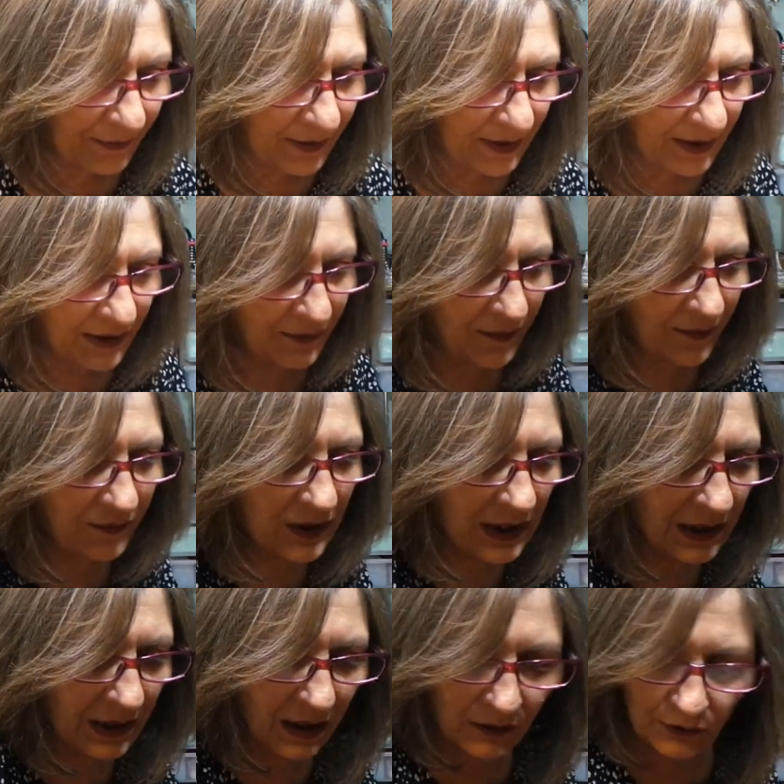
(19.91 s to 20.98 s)
This is
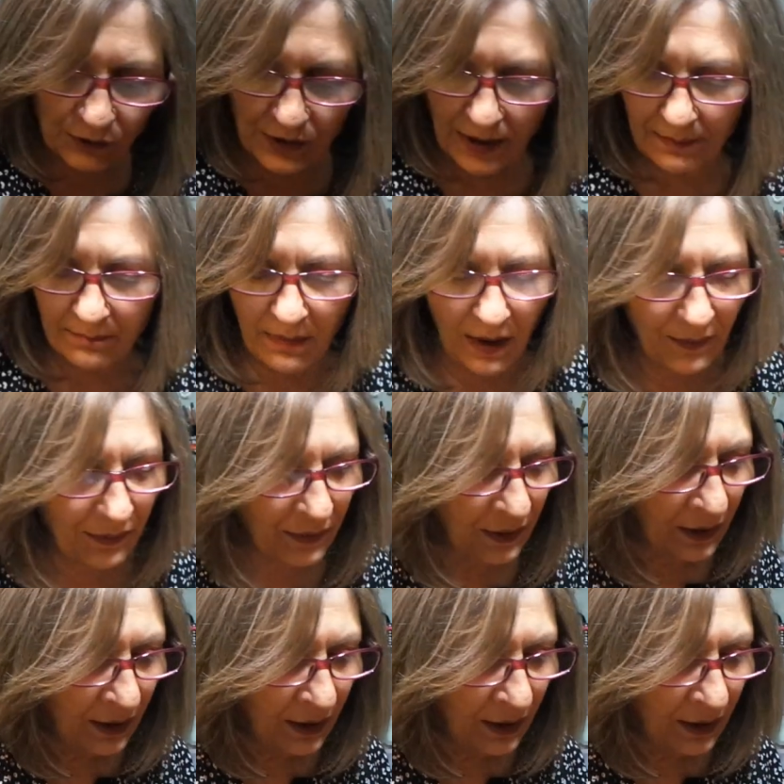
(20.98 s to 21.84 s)
$15 a month.